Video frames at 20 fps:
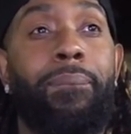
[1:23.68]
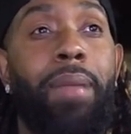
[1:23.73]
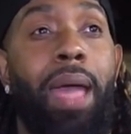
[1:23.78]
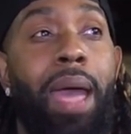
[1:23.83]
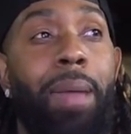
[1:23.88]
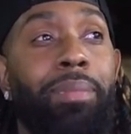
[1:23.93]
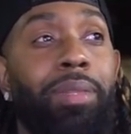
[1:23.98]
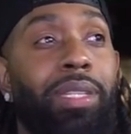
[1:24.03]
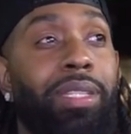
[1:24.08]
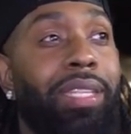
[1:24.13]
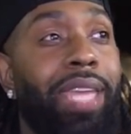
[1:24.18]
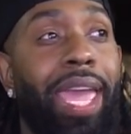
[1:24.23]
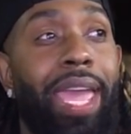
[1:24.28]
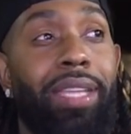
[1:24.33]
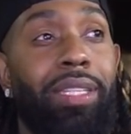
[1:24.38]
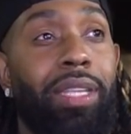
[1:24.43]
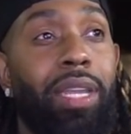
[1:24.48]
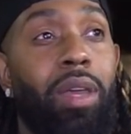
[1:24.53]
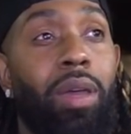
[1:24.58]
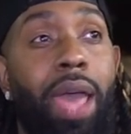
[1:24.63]
I'm
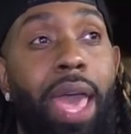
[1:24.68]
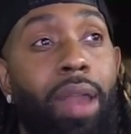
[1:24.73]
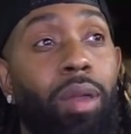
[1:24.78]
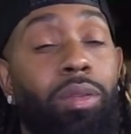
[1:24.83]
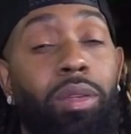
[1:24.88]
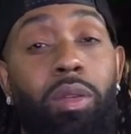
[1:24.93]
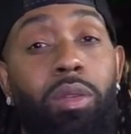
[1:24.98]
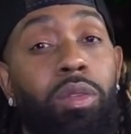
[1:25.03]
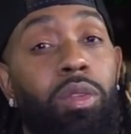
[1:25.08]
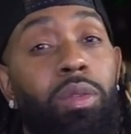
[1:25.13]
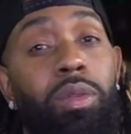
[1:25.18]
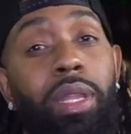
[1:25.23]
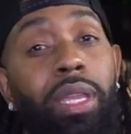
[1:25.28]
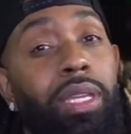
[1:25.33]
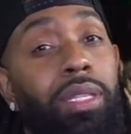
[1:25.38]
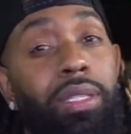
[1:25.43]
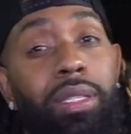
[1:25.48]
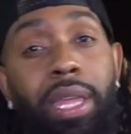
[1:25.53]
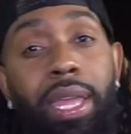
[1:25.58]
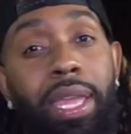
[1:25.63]
detached. I don't, I don't know new
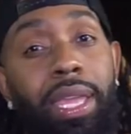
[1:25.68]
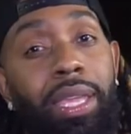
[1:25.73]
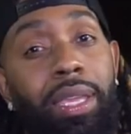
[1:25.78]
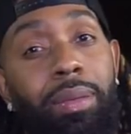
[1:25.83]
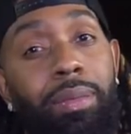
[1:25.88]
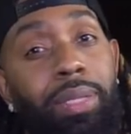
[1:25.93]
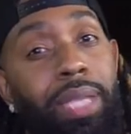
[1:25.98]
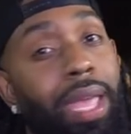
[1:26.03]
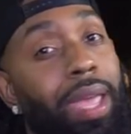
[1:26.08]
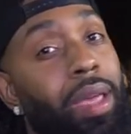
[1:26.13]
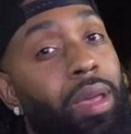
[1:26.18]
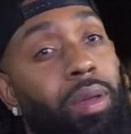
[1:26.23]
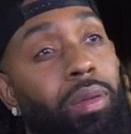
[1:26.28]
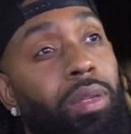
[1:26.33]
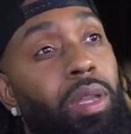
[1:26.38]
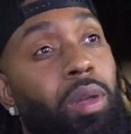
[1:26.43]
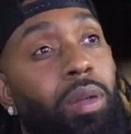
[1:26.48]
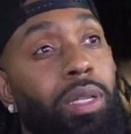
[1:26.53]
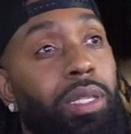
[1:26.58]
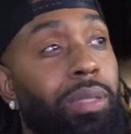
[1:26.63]
niggas' names. I don't mm.
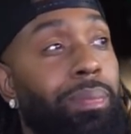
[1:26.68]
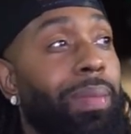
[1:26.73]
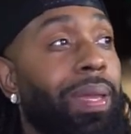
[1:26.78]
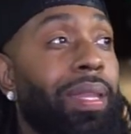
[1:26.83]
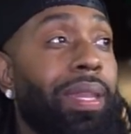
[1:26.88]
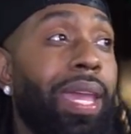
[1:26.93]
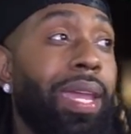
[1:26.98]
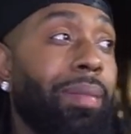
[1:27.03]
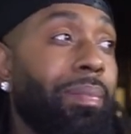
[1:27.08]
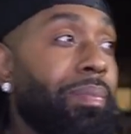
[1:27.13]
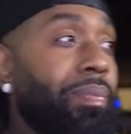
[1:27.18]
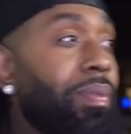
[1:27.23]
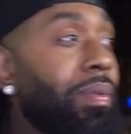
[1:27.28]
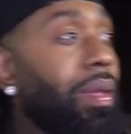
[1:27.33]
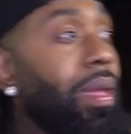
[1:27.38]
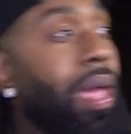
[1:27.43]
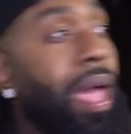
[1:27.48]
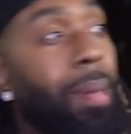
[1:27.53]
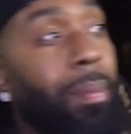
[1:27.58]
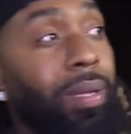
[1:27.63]
know because like
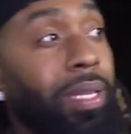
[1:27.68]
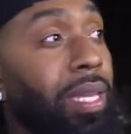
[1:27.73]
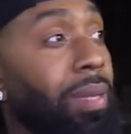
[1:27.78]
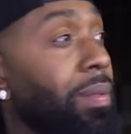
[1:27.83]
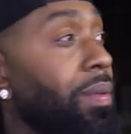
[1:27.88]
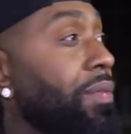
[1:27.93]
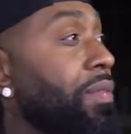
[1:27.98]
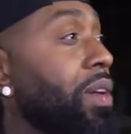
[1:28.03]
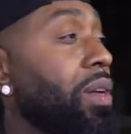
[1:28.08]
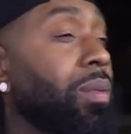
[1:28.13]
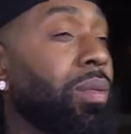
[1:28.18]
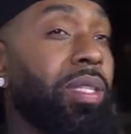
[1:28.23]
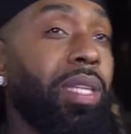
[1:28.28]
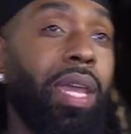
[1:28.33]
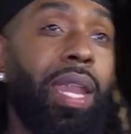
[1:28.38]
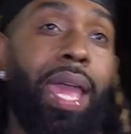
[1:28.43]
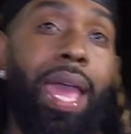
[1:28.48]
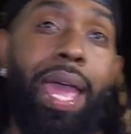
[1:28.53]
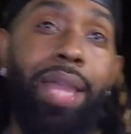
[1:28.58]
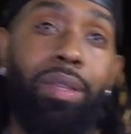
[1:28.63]
I'm gonna keep it fun with
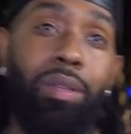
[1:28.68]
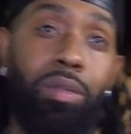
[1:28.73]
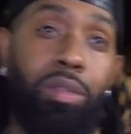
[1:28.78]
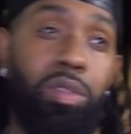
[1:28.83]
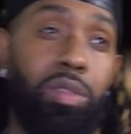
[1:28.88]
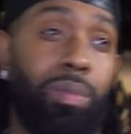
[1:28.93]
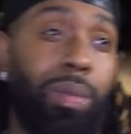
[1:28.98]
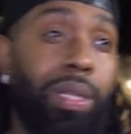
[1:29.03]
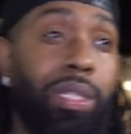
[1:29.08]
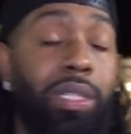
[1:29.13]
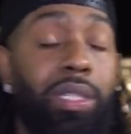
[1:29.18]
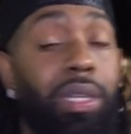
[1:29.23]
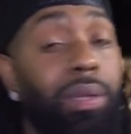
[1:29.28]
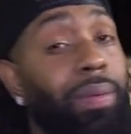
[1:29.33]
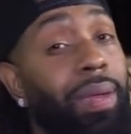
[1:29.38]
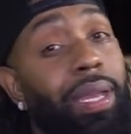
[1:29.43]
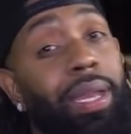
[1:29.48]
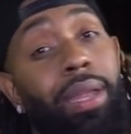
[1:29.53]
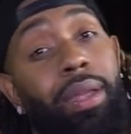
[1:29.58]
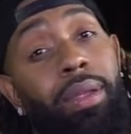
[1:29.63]
y'all. Like, I do too much shit
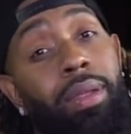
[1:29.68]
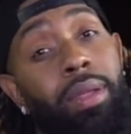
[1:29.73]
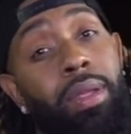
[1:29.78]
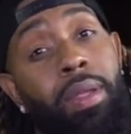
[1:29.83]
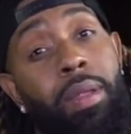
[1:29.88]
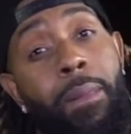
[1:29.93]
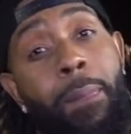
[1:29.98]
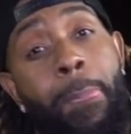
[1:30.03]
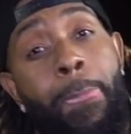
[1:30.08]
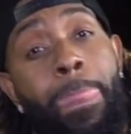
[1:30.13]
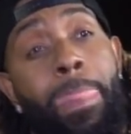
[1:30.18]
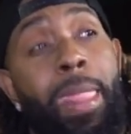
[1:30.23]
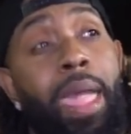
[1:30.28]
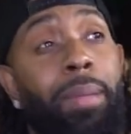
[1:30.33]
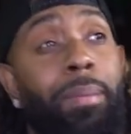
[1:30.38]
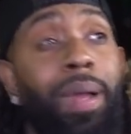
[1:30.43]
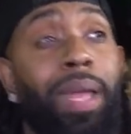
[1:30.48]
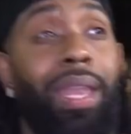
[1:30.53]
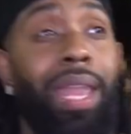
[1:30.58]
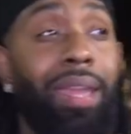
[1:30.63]
right now.
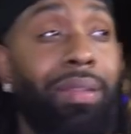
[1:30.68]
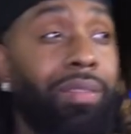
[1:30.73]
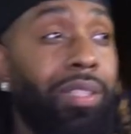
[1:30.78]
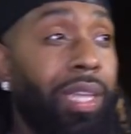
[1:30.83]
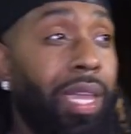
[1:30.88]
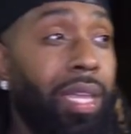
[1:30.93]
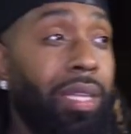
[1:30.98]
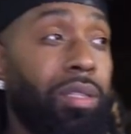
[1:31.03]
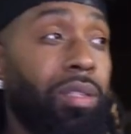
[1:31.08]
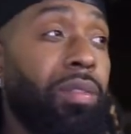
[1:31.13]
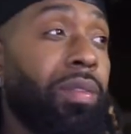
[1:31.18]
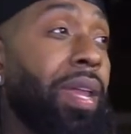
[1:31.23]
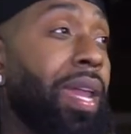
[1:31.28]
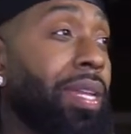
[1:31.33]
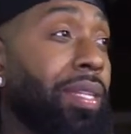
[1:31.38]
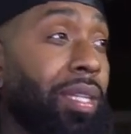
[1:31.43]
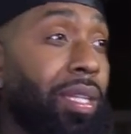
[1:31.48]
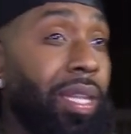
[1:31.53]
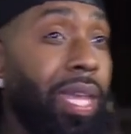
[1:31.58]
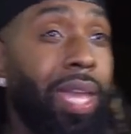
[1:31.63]
Like my life changed
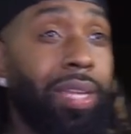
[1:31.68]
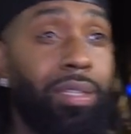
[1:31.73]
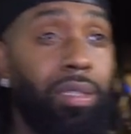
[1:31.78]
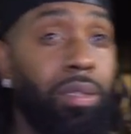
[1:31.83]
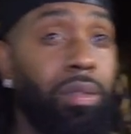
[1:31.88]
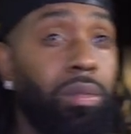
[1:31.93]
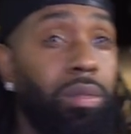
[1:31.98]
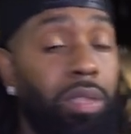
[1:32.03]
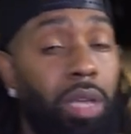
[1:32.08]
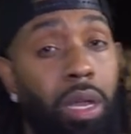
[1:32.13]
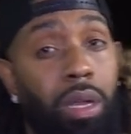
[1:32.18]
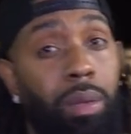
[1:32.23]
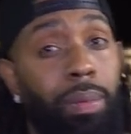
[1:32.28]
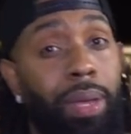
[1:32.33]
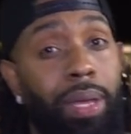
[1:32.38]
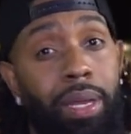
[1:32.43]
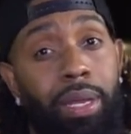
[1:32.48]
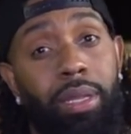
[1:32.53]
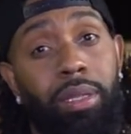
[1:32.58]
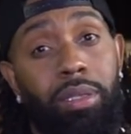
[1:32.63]
drastically. I just don't talk
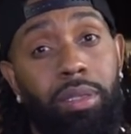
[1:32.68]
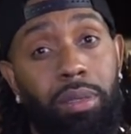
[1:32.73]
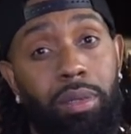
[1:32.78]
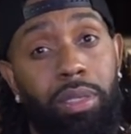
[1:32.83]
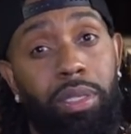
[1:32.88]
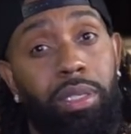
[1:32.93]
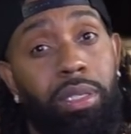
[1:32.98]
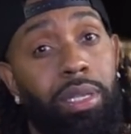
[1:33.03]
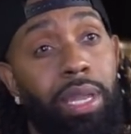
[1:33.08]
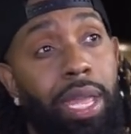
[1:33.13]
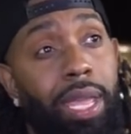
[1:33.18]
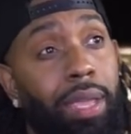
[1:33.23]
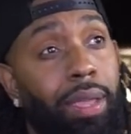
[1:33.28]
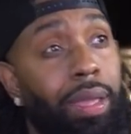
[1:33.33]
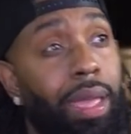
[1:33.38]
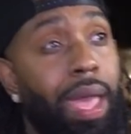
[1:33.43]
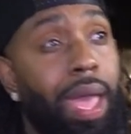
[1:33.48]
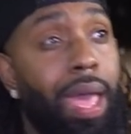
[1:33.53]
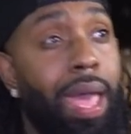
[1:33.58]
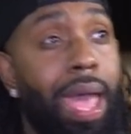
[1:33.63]
about it. So it's just like
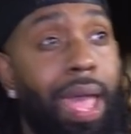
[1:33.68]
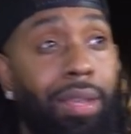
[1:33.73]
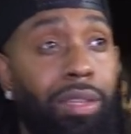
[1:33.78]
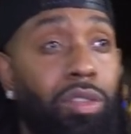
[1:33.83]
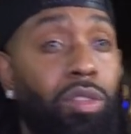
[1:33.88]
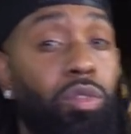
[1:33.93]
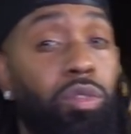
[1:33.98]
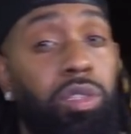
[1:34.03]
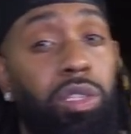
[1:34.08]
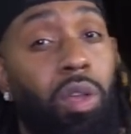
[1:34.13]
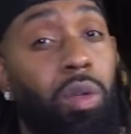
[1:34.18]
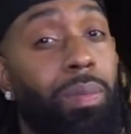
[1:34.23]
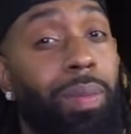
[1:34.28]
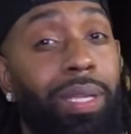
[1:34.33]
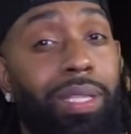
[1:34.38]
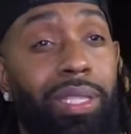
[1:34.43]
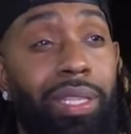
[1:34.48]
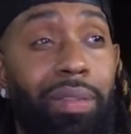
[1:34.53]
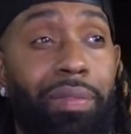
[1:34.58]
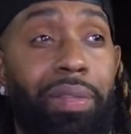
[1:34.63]
I, I do so
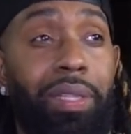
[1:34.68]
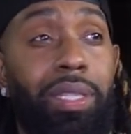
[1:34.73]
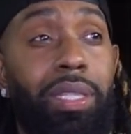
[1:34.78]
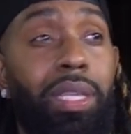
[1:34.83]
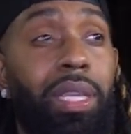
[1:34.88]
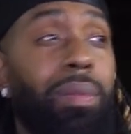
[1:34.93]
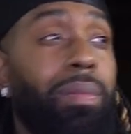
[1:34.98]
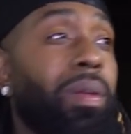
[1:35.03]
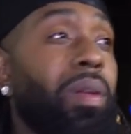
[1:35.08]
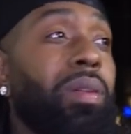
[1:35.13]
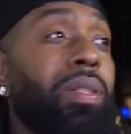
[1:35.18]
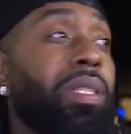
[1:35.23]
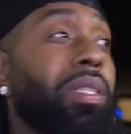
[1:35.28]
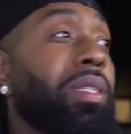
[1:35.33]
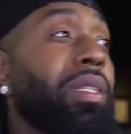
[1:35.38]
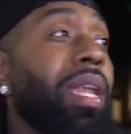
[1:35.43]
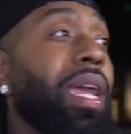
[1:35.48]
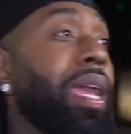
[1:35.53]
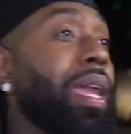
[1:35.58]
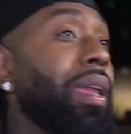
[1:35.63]
much different shit, bro. It's
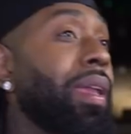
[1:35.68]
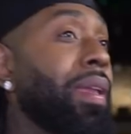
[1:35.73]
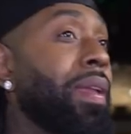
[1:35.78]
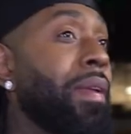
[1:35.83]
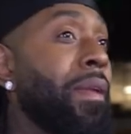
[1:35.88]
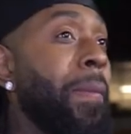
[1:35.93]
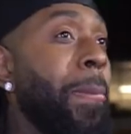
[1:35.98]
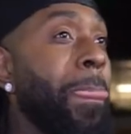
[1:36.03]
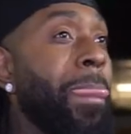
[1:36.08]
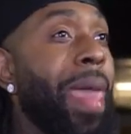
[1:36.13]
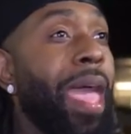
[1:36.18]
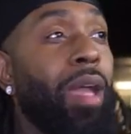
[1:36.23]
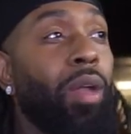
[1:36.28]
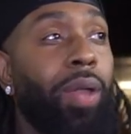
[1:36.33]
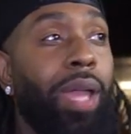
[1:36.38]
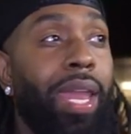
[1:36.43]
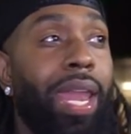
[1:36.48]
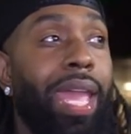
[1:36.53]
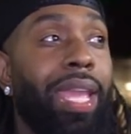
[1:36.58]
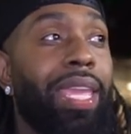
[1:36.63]
just like like
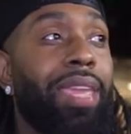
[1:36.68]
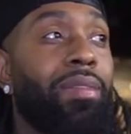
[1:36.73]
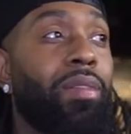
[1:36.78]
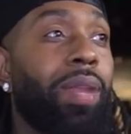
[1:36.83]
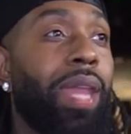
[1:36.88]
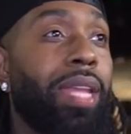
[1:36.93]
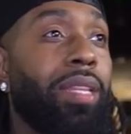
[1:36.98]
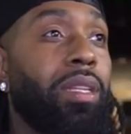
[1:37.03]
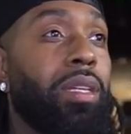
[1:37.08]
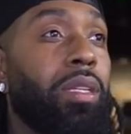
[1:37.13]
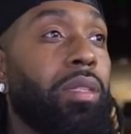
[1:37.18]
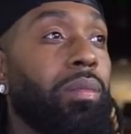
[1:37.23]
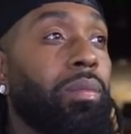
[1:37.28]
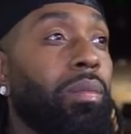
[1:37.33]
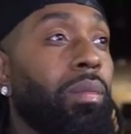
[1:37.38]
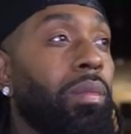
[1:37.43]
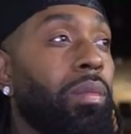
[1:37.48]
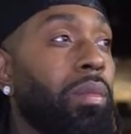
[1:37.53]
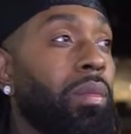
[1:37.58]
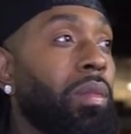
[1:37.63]
okay, like even like look.
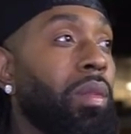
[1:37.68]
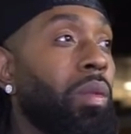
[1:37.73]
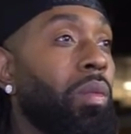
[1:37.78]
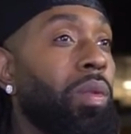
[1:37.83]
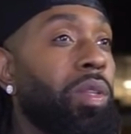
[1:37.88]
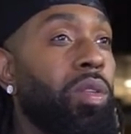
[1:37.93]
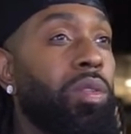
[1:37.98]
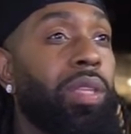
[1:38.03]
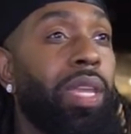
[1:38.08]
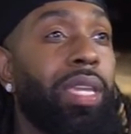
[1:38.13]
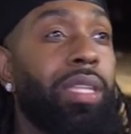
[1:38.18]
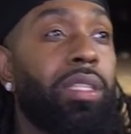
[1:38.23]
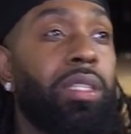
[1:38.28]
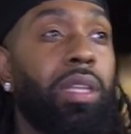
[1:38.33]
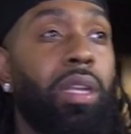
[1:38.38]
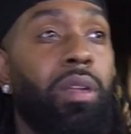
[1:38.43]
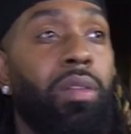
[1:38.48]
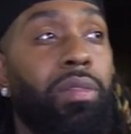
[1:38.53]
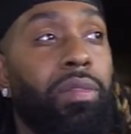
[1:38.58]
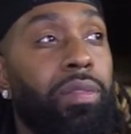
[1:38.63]
When you take
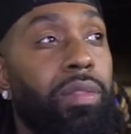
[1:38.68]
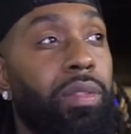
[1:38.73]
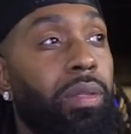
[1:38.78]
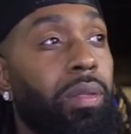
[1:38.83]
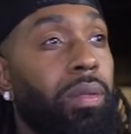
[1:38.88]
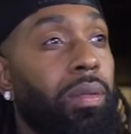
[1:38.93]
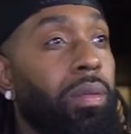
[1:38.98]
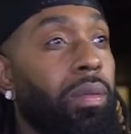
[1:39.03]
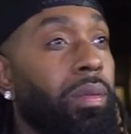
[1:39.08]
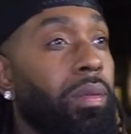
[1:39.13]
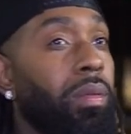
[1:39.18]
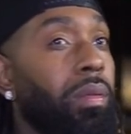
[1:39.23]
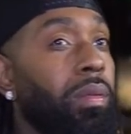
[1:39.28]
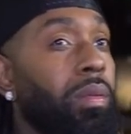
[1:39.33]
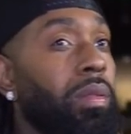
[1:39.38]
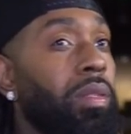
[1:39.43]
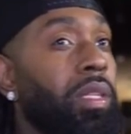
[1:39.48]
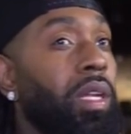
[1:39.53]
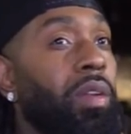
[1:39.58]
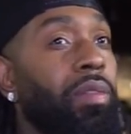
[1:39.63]
SERV,
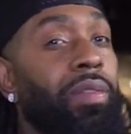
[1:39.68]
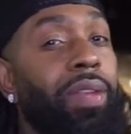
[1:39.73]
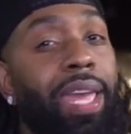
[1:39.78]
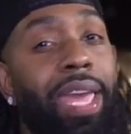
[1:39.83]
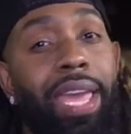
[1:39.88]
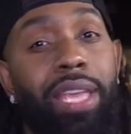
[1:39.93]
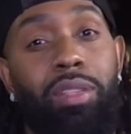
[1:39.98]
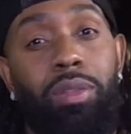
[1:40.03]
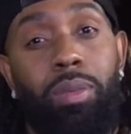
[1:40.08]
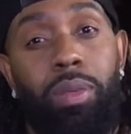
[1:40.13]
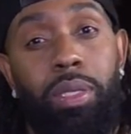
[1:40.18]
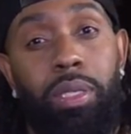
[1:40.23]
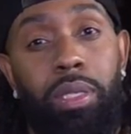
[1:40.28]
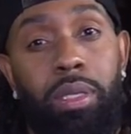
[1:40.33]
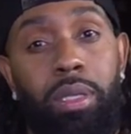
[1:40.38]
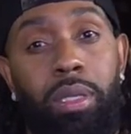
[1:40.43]
SERV last month